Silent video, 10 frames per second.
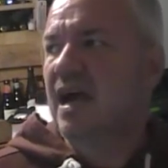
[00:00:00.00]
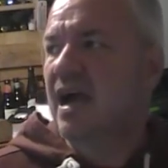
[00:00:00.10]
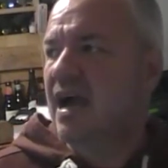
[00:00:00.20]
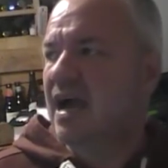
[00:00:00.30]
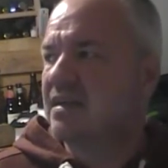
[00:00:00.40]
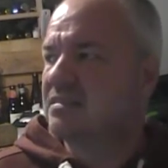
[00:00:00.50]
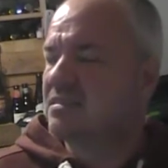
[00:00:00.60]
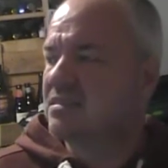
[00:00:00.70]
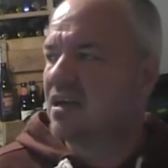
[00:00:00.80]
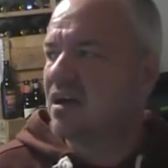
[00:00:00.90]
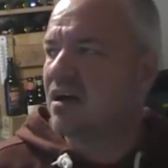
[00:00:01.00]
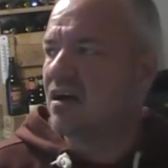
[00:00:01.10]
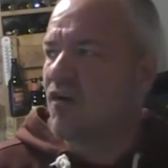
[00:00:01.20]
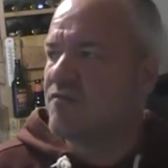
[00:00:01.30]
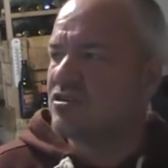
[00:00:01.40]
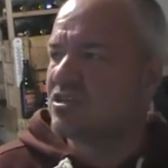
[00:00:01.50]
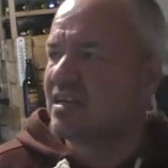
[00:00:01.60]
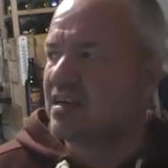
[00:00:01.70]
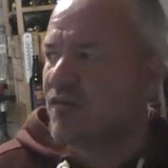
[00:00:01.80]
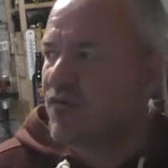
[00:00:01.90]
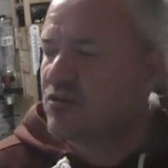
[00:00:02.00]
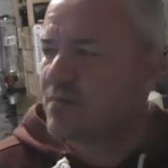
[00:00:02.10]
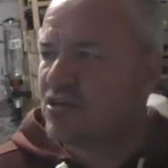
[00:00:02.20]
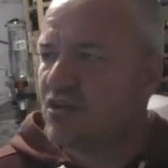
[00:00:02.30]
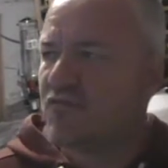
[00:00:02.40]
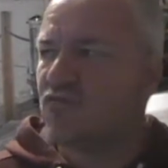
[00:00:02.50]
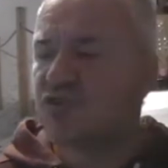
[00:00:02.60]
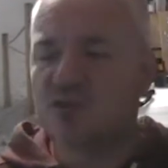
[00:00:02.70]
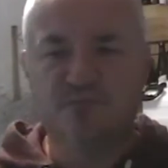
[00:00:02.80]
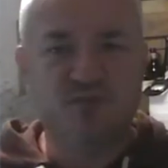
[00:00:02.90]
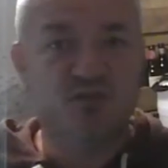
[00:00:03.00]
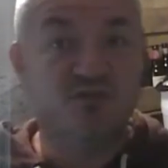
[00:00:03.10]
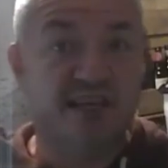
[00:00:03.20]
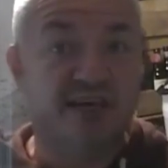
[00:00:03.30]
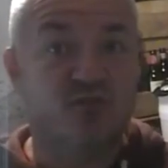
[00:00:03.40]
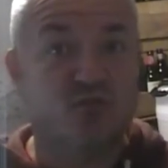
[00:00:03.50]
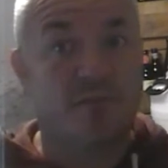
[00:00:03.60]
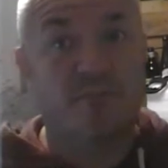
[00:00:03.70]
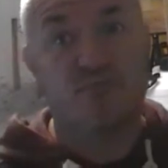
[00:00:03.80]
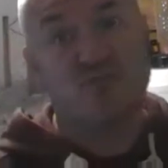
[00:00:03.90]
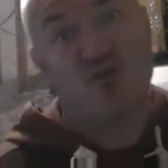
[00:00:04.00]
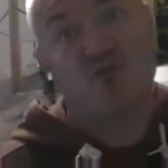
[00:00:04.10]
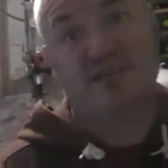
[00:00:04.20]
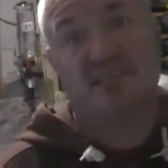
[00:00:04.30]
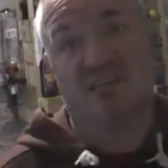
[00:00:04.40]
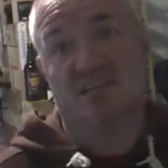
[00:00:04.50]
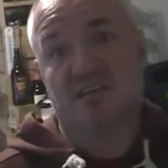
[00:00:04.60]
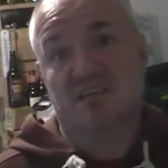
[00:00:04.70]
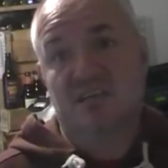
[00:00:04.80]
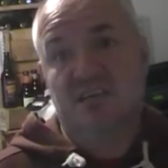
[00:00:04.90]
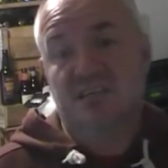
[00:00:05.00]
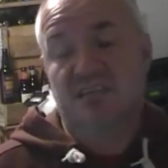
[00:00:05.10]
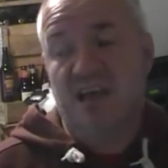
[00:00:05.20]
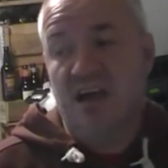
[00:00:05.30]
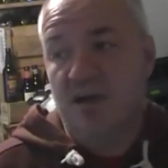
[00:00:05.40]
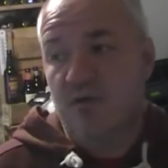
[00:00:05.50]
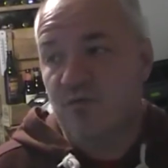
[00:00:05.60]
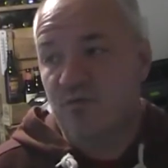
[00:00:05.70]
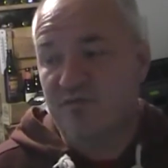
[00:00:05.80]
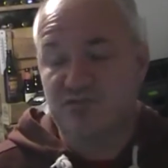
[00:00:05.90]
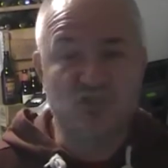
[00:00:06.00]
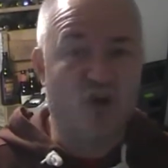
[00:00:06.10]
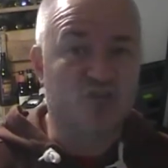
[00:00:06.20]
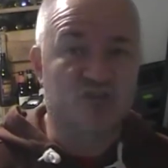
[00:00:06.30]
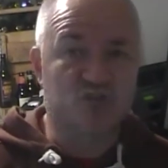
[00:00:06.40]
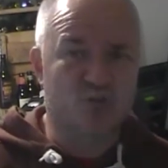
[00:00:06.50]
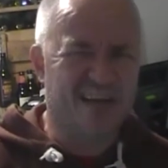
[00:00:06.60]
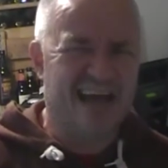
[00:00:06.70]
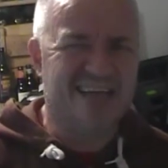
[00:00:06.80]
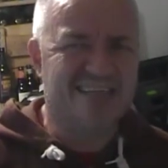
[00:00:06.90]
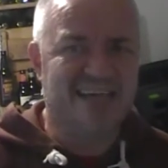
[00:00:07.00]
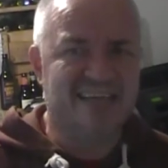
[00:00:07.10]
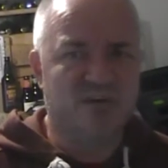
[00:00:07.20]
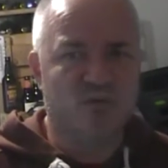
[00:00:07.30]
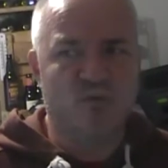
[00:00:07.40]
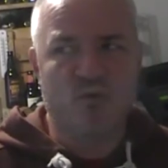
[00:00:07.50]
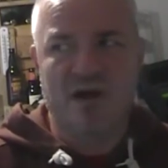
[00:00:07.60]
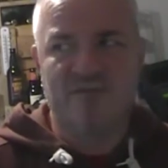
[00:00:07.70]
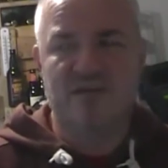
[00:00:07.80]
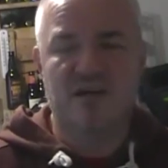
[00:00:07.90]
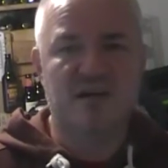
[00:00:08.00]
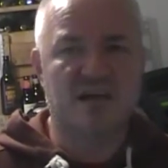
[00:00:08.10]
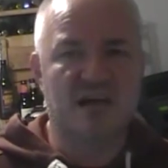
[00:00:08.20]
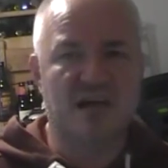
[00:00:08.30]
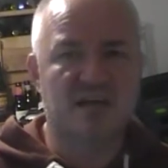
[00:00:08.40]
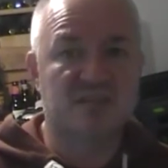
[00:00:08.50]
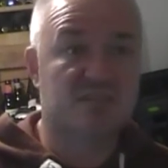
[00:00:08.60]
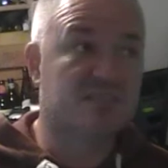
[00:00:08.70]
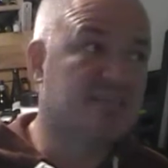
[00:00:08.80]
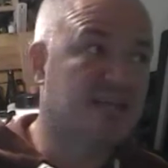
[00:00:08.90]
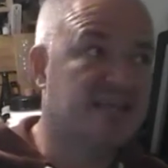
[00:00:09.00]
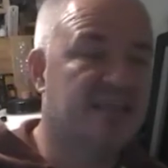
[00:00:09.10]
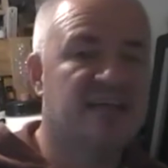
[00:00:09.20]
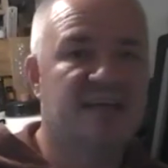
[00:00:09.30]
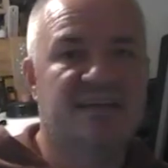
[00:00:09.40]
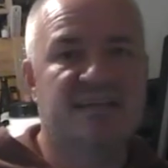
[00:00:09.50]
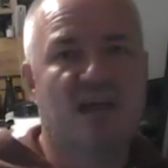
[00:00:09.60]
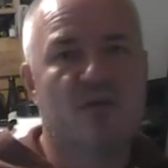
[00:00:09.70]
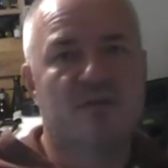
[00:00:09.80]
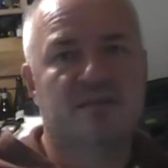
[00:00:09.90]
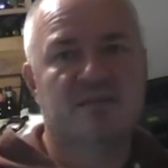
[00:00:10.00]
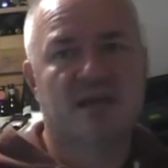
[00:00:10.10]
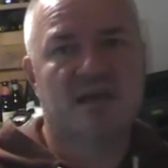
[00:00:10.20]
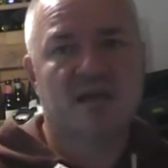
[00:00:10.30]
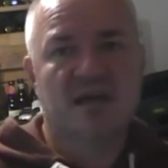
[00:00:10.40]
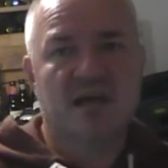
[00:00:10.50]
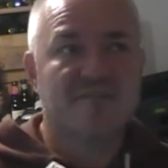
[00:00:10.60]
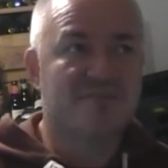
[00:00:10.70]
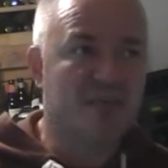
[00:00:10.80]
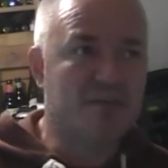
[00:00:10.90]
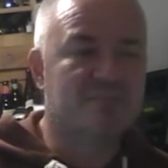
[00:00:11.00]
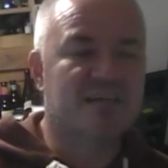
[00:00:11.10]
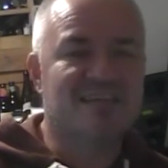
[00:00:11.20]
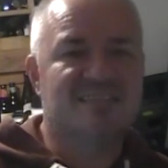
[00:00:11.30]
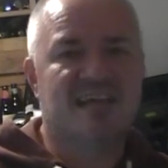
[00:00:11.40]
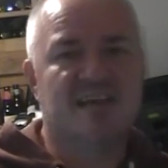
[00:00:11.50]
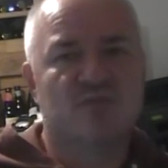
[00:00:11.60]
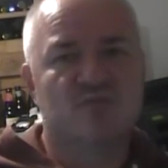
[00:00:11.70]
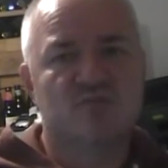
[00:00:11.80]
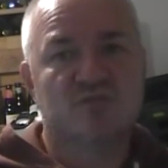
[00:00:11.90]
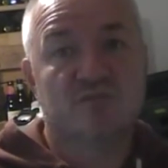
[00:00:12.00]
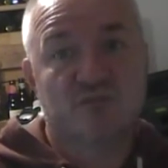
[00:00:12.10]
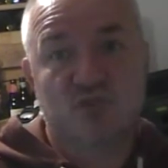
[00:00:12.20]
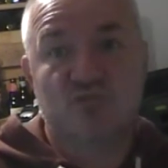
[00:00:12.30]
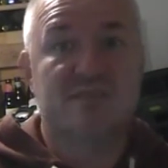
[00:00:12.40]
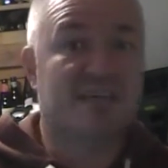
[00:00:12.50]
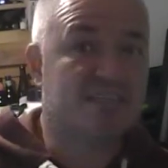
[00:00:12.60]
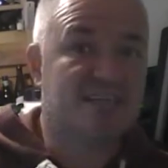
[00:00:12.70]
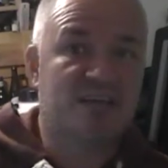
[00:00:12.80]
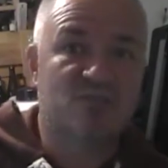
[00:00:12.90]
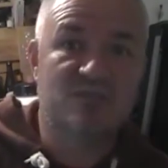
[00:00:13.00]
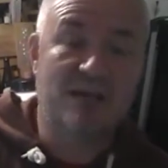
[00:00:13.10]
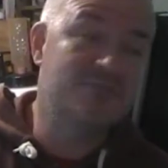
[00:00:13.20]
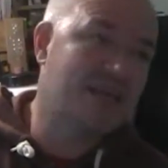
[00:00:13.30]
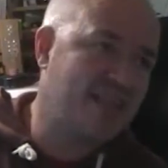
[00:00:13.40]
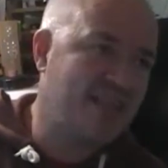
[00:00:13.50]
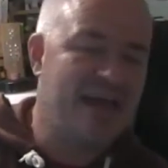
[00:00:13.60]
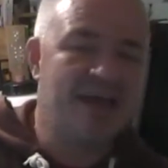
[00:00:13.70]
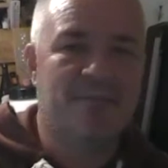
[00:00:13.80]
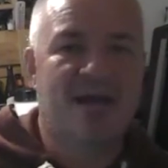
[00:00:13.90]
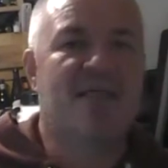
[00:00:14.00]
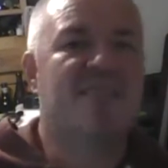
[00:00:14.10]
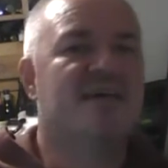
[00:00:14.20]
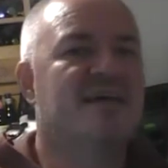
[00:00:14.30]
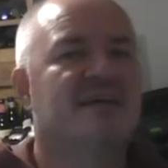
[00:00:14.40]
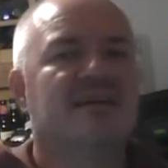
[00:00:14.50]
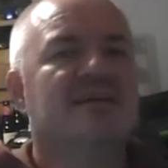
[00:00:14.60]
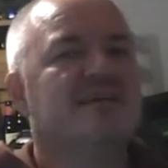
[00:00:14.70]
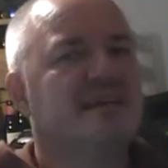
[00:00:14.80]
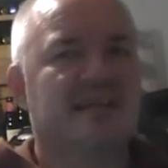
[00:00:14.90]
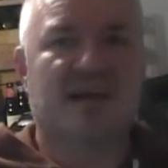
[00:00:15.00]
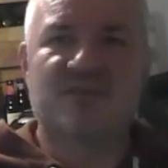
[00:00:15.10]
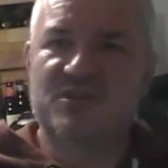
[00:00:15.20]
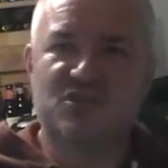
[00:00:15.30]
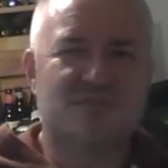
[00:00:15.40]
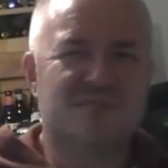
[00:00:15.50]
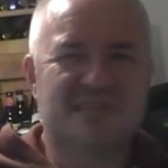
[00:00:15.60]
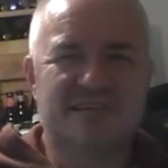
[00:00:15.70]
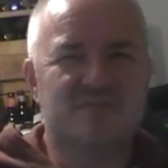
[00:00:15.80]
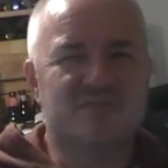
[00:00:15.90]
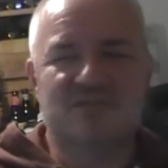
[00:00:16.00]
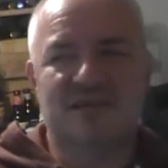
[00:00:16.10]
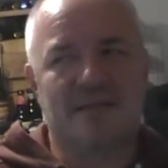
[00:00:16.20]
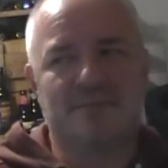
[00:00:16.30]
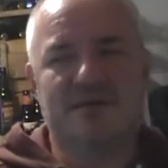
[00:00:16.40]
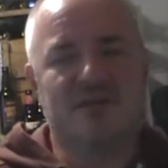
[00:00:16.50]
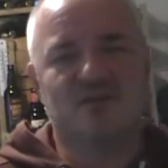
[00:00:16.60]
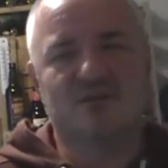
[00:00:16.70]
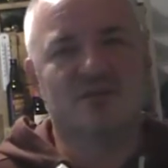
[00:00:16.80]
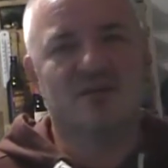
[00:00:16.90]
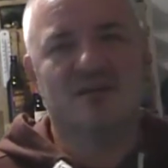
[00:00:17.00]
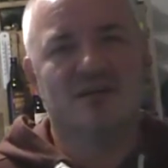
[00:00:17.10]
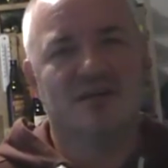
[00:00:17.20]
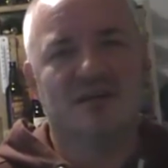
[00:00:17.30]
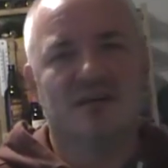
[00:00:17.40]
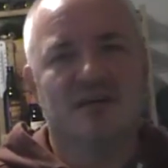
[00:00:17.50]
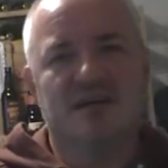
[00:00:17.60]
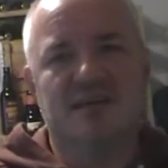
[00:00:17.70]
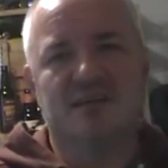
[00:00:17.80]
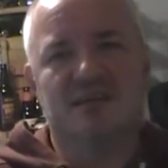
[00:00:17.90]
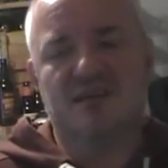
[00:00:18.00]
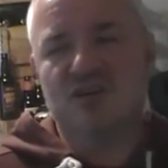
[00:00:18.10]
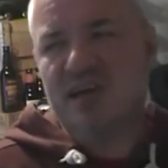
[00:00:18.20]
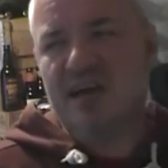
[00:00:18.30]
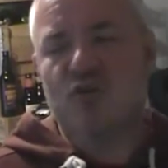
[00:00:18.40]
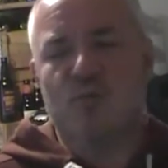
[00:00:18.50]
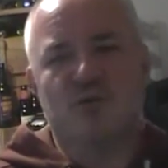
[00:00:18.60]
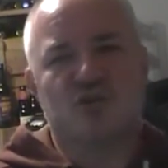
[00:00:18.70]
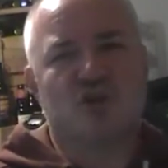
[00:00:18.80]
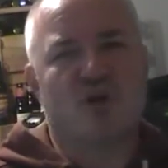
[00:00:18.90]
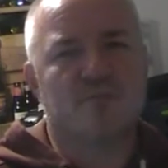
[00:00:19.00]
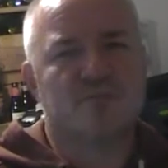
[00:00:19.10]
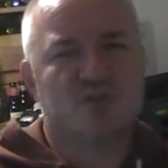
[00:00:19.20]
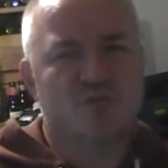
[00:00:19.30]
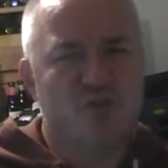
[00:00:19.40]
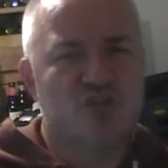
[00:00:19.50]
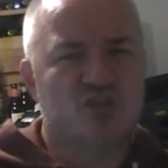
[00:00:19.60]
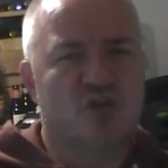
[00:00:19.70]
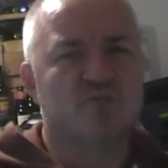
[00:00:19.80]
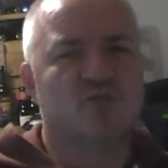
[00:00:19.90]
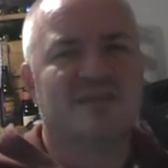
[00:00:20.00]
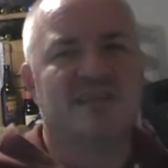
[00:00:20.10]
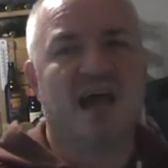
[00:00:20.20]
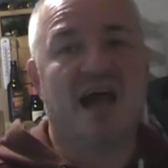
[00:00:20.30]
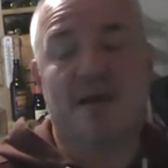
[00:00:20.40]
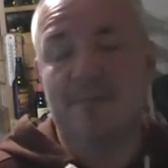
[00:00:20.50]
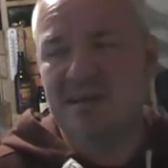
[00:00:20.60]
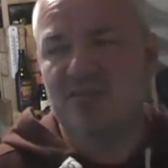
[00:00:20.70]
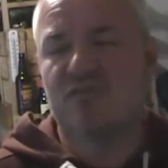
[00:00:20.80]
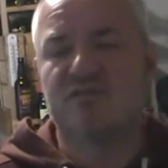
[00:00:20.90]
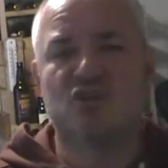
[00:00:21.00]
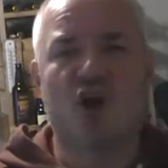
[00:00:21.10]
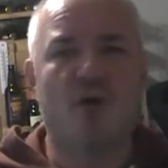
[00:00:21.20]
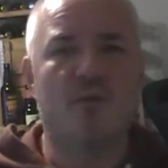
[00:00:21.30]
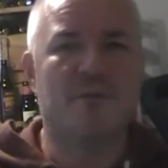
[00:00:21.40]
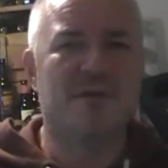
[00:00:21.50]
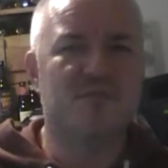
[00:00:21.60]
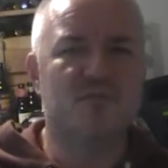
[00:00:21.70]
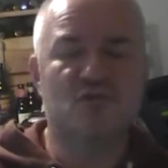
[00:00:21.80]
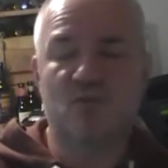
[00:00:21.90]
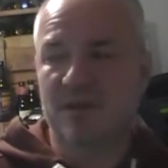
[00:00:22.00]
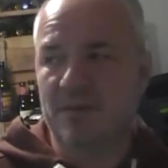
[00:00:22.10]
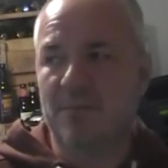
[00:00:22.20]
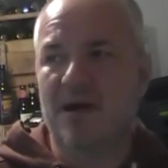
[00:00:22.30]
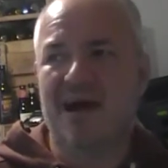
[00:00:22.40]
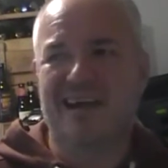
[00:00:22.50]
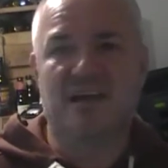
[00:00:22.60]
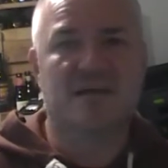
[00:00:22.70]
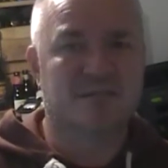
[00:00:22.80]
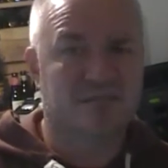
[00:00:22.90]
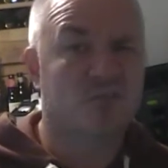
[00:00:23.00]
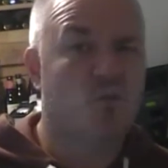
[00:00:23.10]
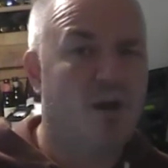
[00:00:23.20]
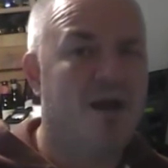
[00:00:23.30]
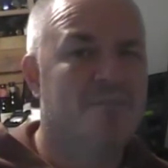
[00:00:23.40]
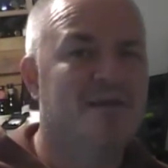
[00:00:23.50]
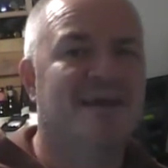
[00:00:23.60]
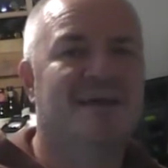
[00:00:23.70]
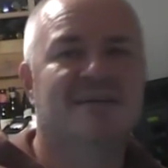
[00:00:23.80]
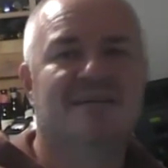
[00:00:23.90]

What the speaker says: And obviously, especially if you can do deals with breweries with stock that's going out of date or whatever, to sell it there, you know, and for them to get sales, for you to get sales, them to get the name out there, you know, there's some deals that can be done. And you get a couple of shops, you own a shop doing that, a big enough shop where people can come in and buy quite a bit.